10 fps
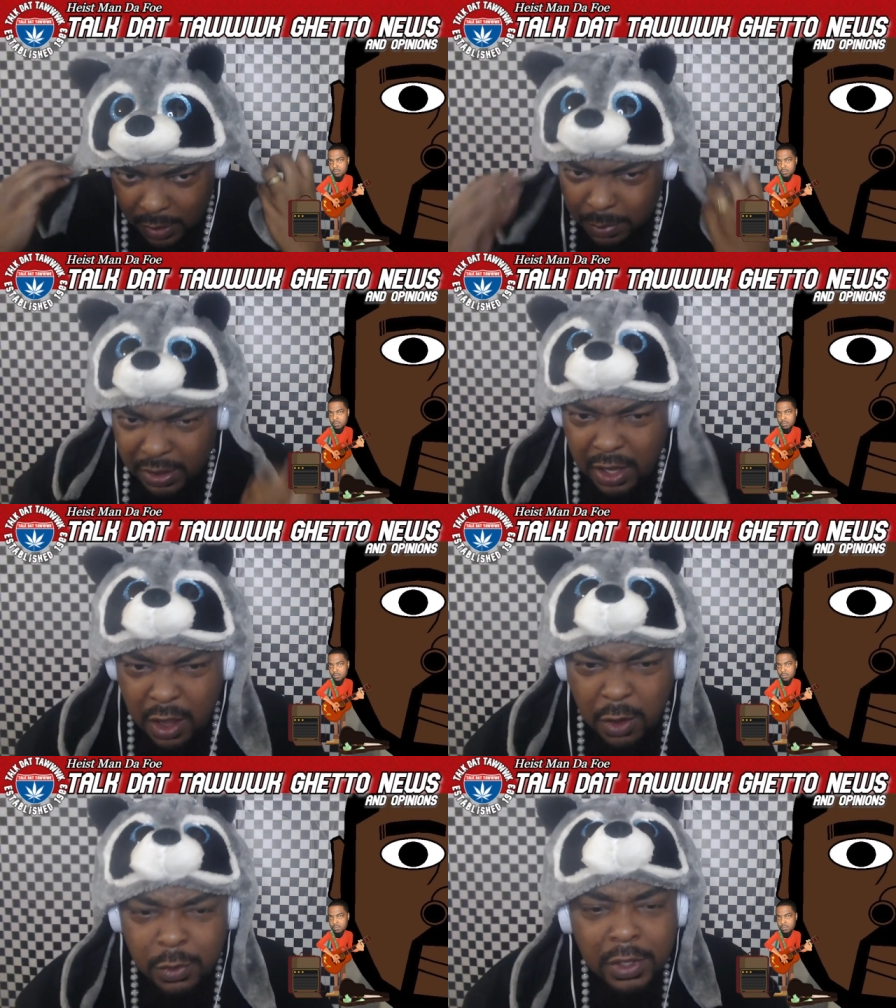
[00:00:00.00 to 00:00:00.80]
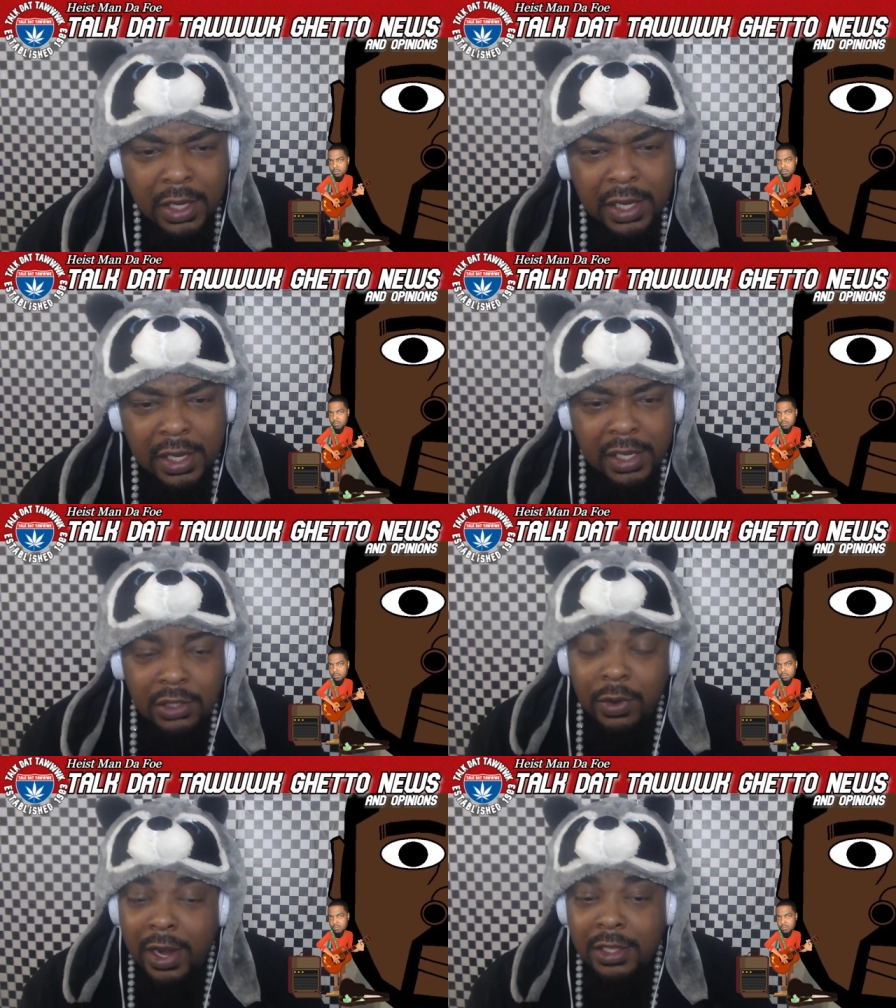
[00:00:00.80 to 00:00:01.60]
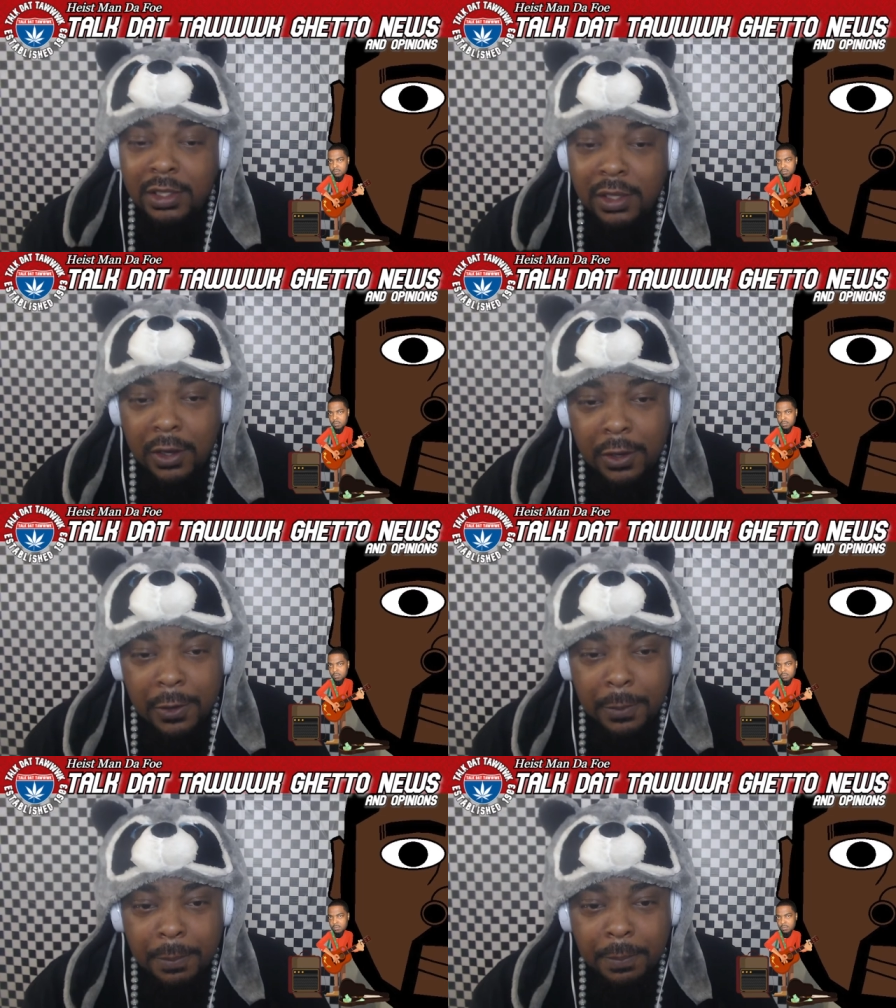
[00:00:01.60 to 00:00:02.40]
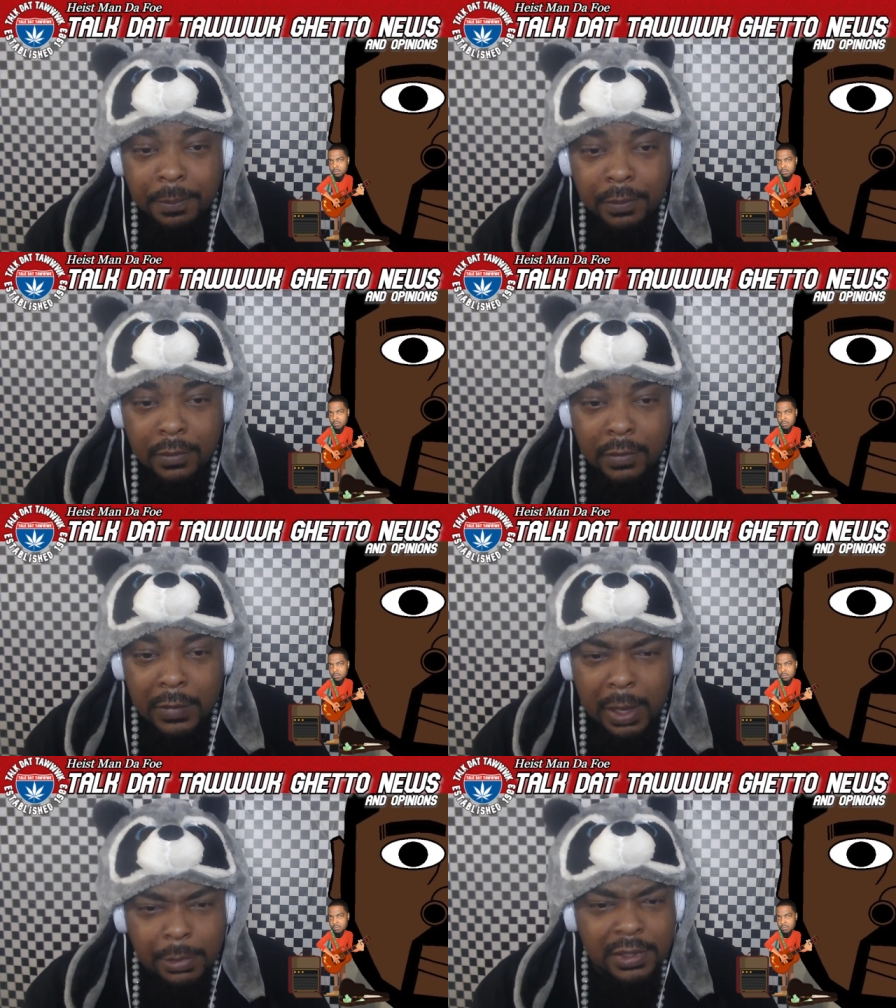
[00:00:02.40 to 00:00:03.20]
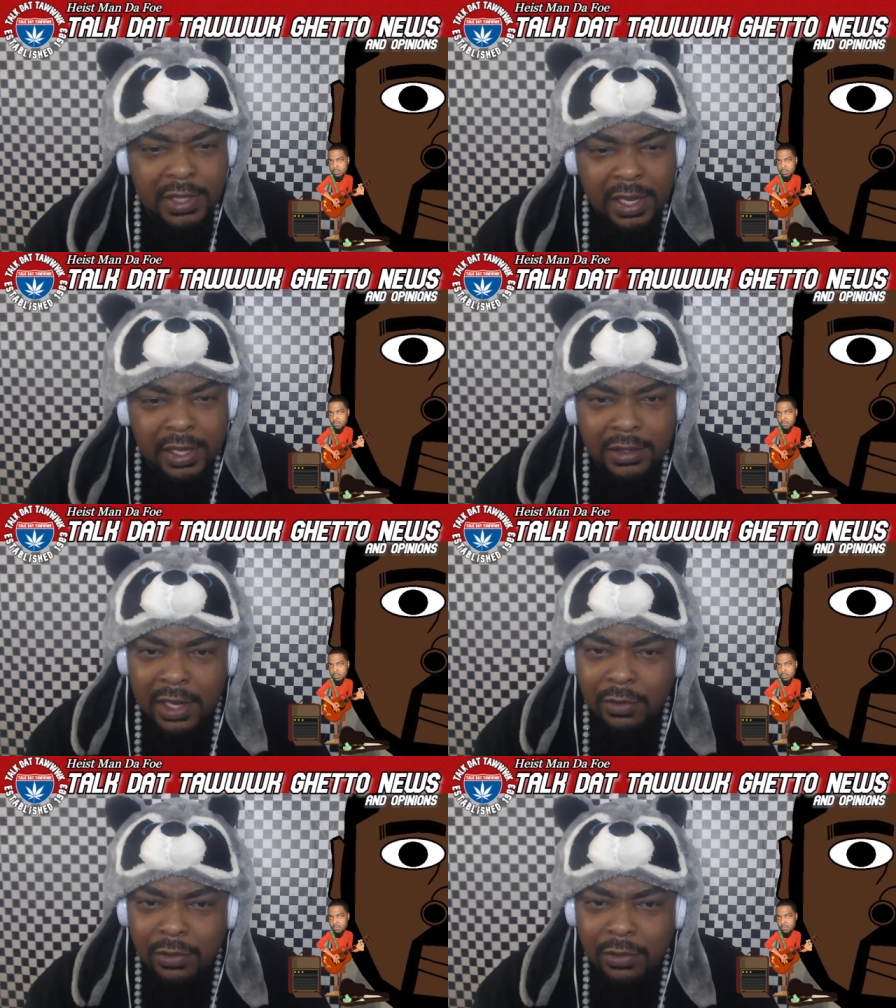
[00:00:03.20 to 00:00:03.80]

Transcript: But yo, it's crazy. Um, I'm just saying, Tay